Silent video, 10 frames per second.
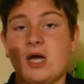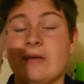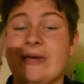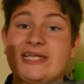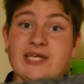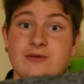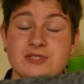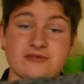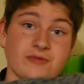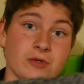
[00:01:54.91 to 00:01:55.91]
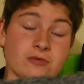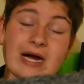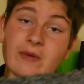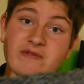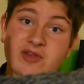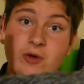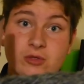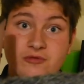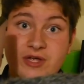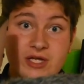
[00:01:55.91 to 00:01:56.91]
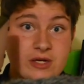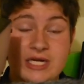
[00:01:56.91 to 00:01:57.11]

I mainly use this for railway videography,